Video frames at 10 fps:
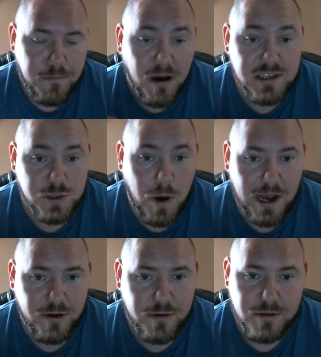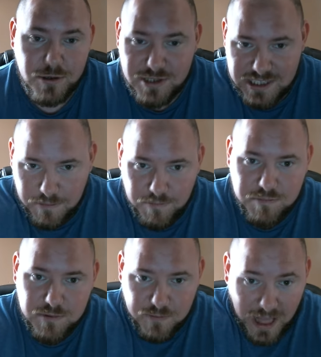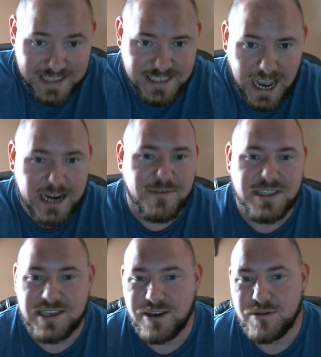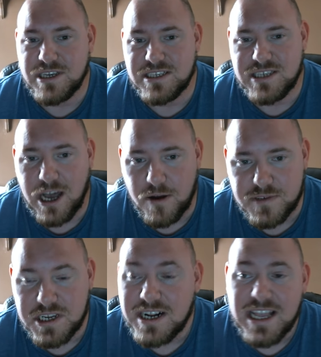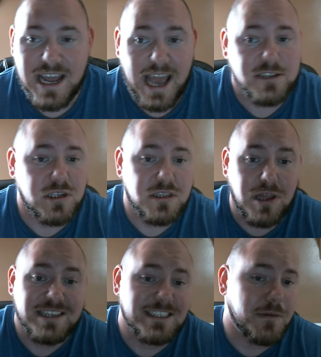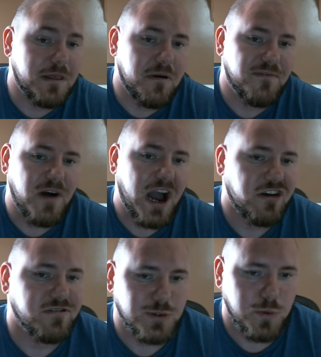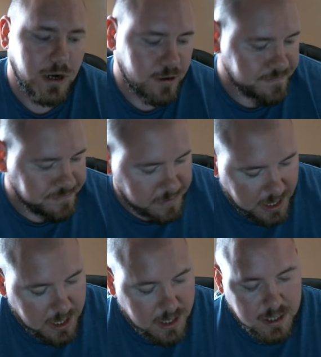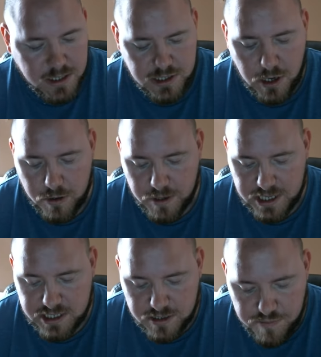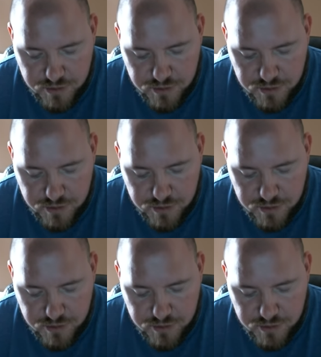bug swatter, using the flat side of it to kill these elves and actually light some of them on fire as well. So it's